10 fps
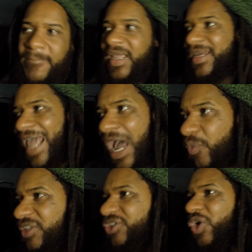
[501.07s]
And
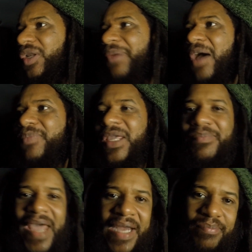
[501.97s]
now it's all about
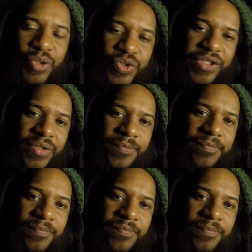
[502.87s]
being bad and bougie.